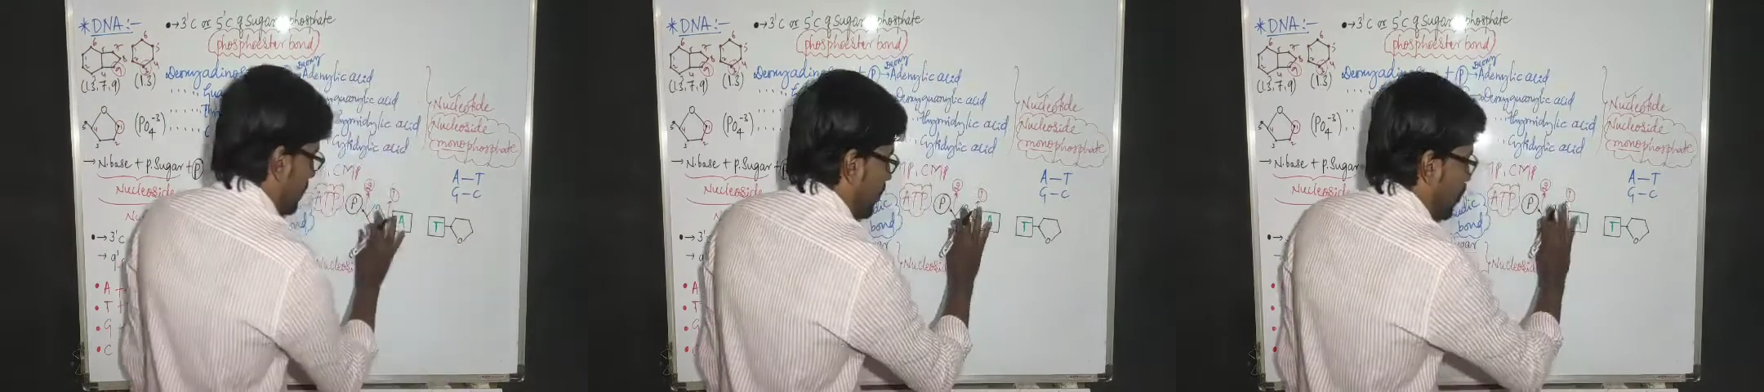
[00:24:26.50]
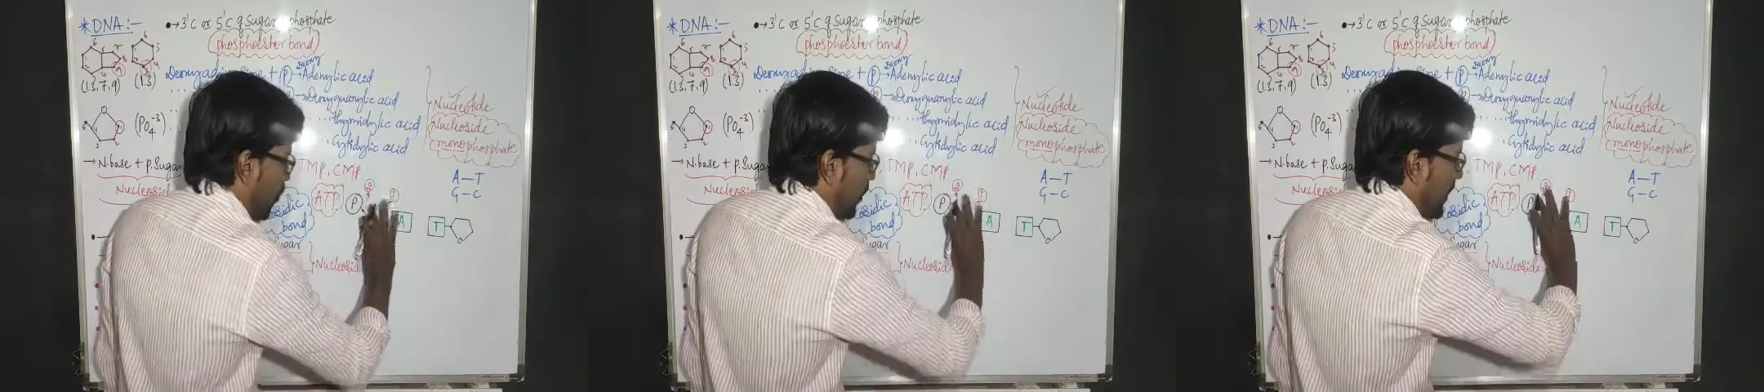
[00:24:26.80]
The
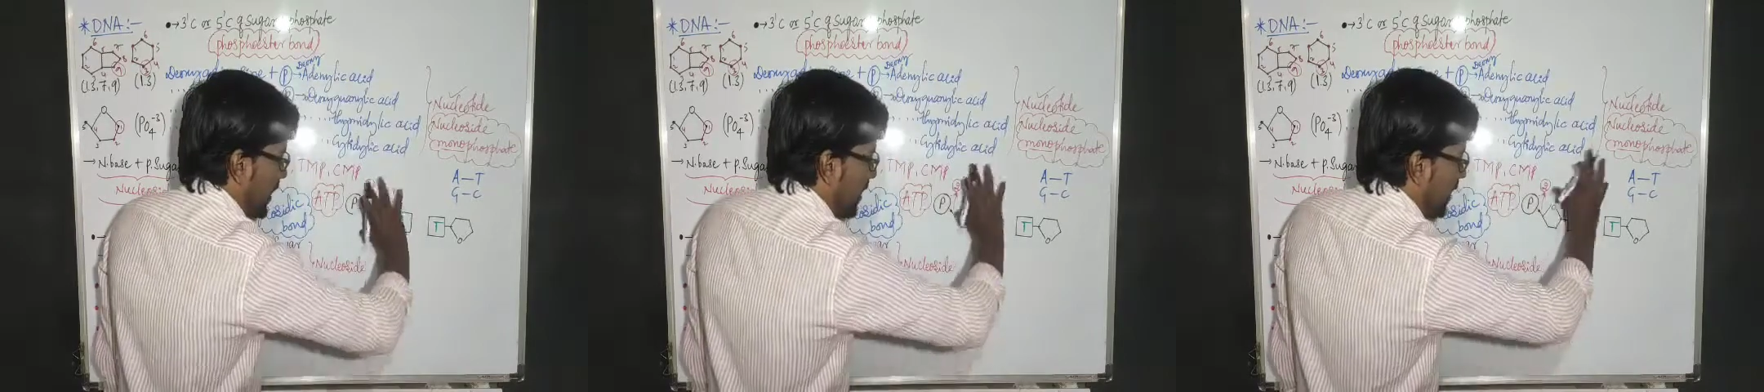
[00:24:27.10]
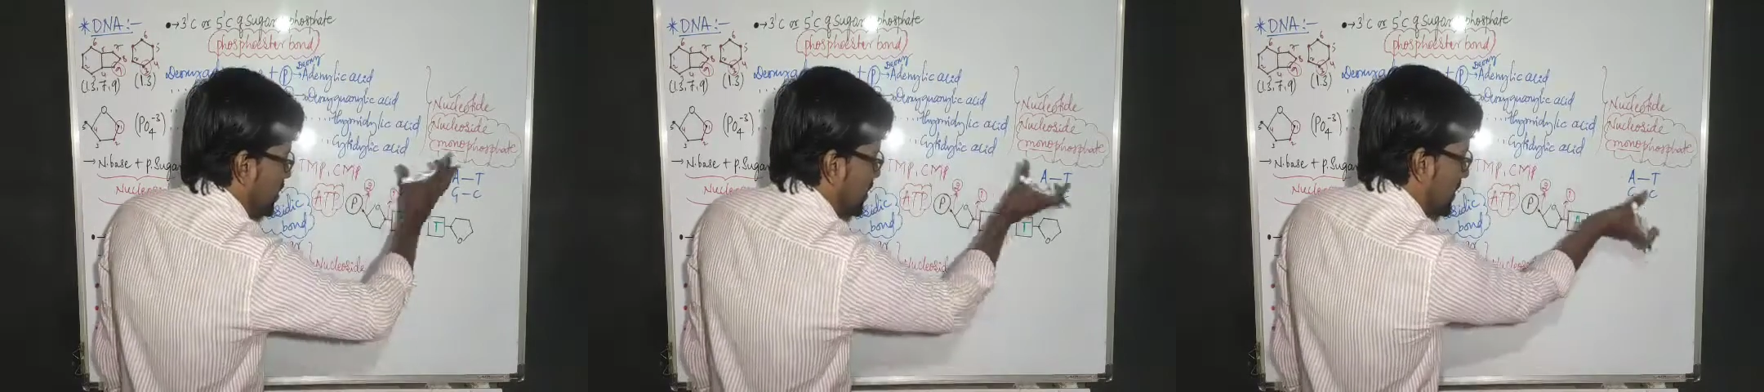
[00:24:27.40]

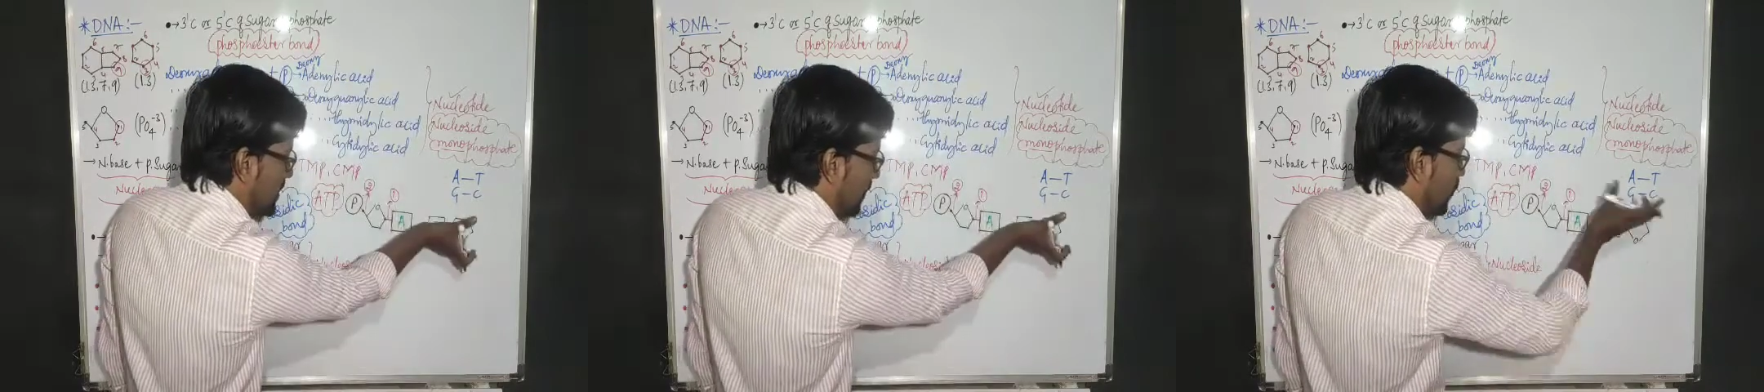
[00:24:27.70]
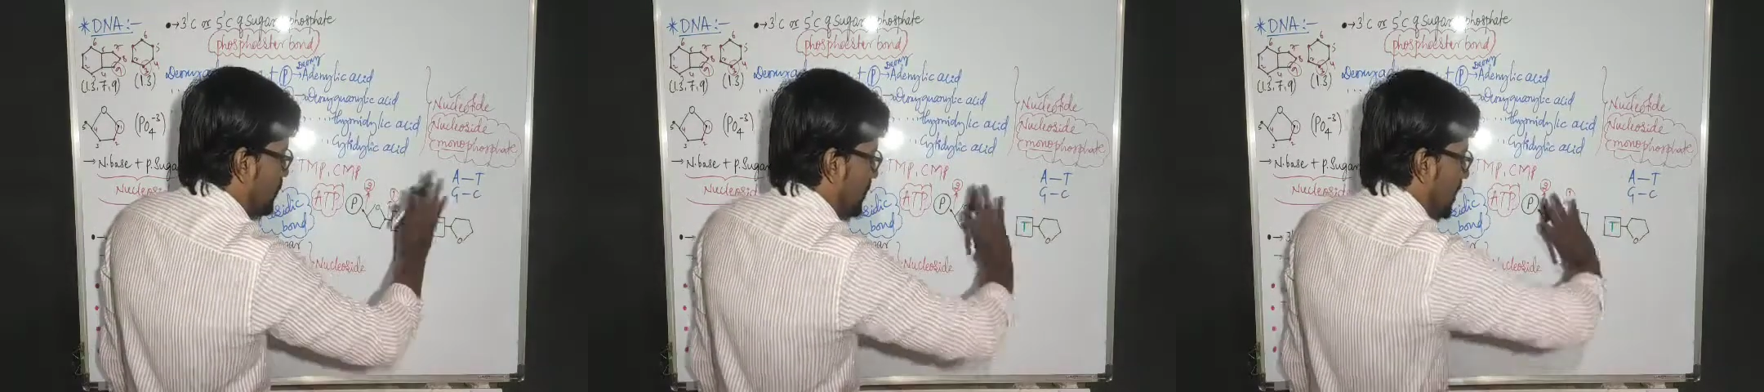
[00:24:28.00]
orientation is
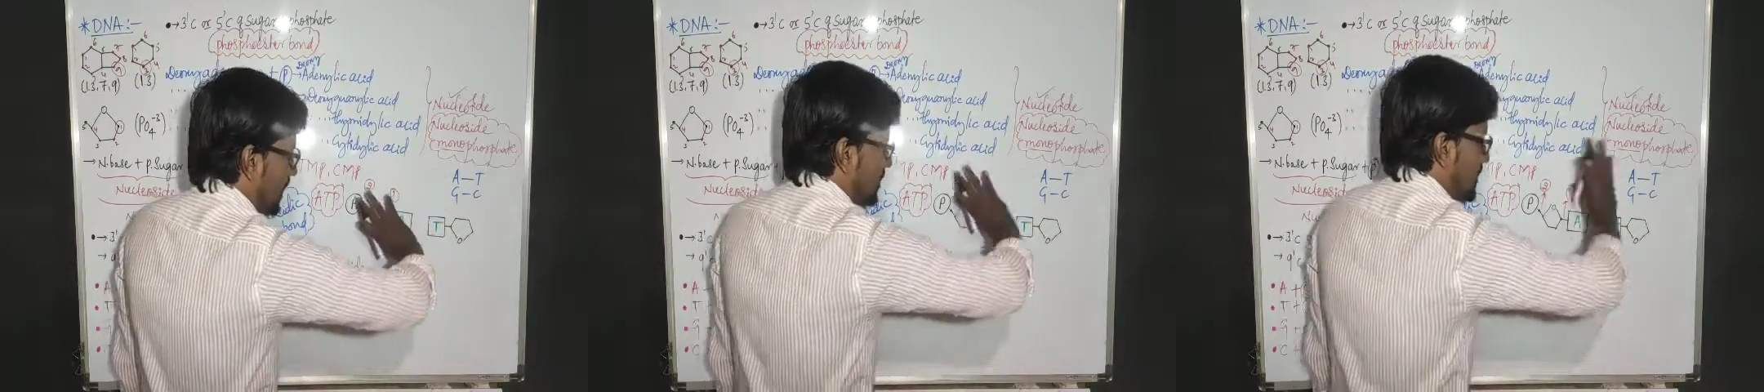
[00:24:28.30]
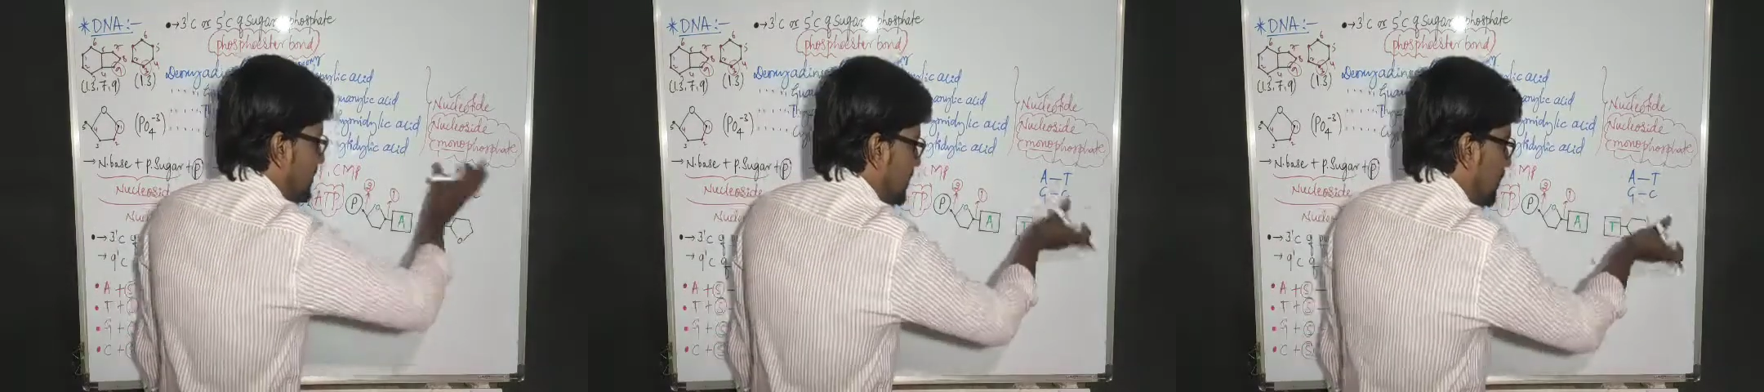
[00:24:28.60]
opposite like
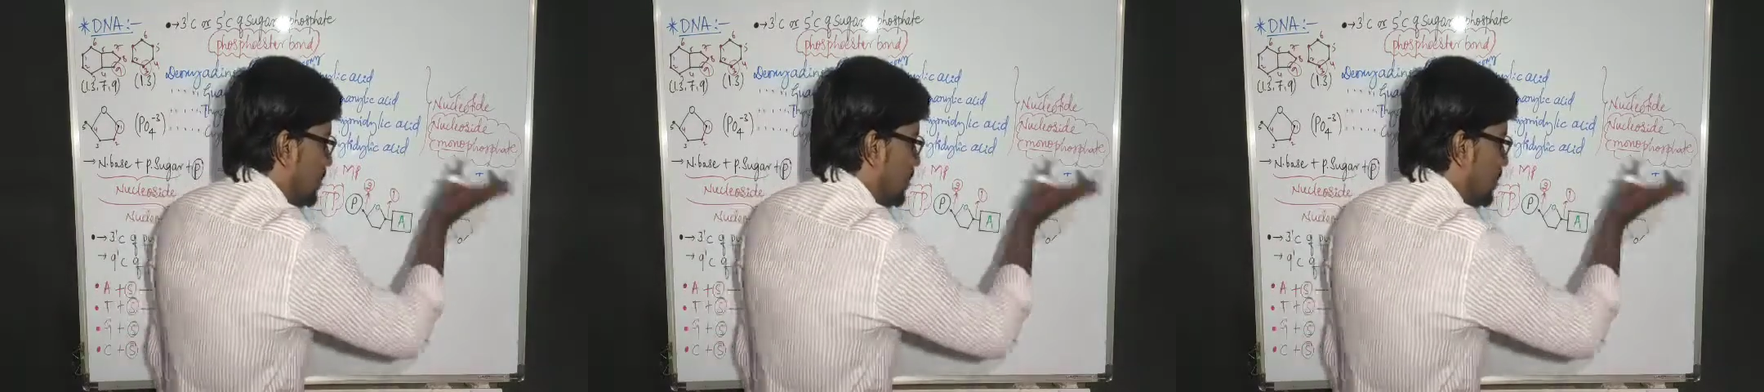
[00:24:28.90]
this.